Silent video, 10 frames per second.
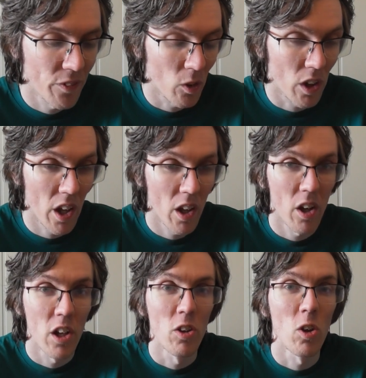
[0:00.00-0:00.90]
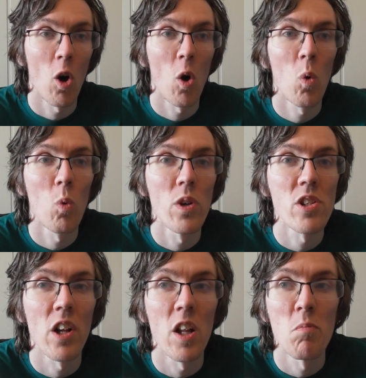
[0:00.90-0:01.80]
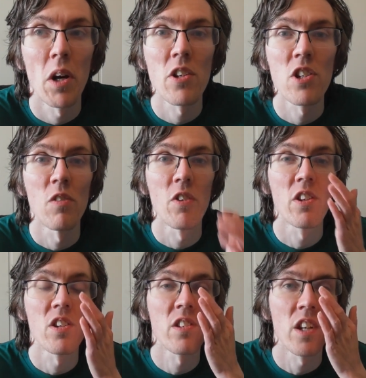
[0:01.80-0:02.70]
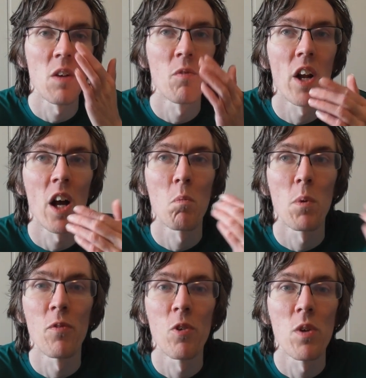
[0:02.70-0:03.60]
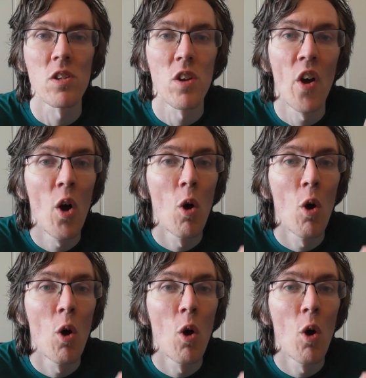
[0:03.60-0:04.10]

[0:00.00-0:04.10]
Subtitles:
Okay, and now we shall imagine that the same will happen to this